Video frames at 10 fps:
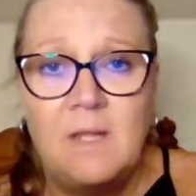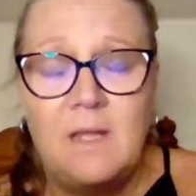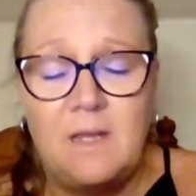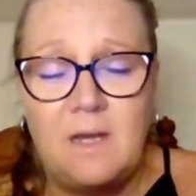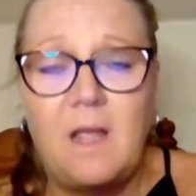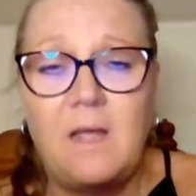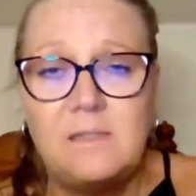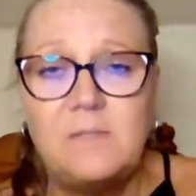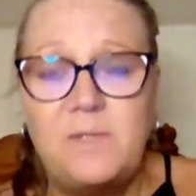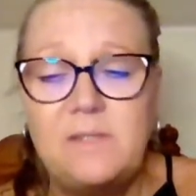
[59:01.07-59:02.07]
it had to
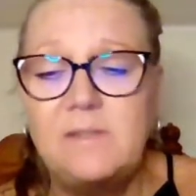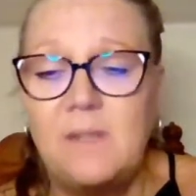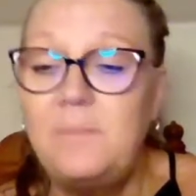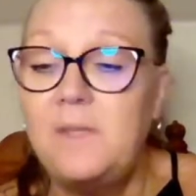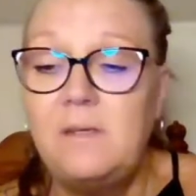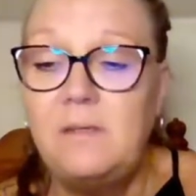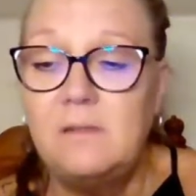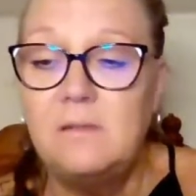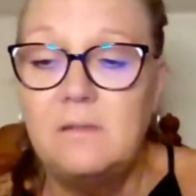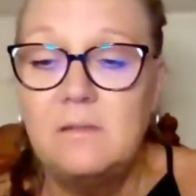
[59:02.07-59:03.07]
have been something
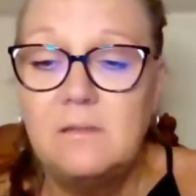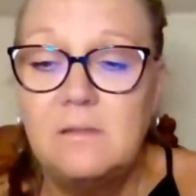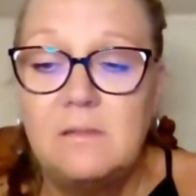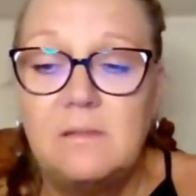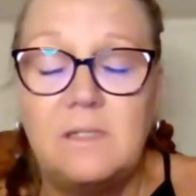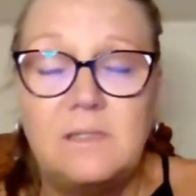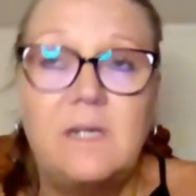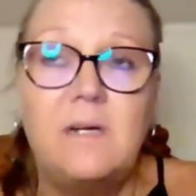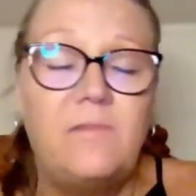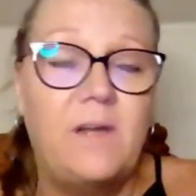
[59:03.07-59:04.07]
that
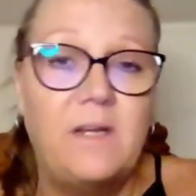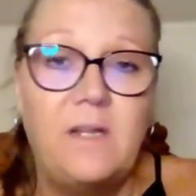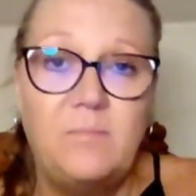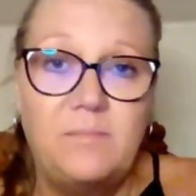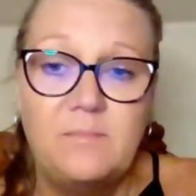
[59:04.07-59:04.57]
terrified him.